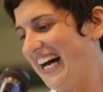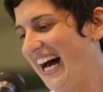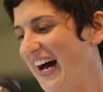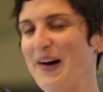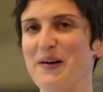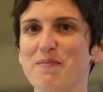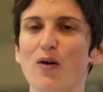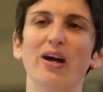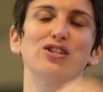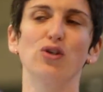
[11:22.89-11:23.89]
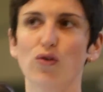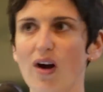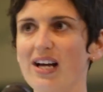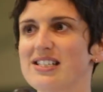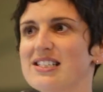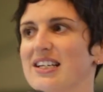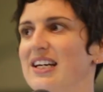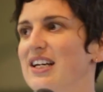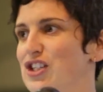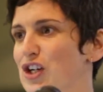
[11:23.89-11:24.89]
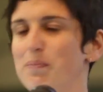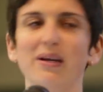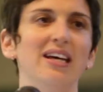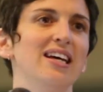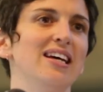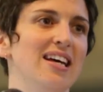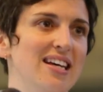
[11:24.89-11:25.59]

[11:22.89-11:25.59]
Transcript: Um, okay, so crust should be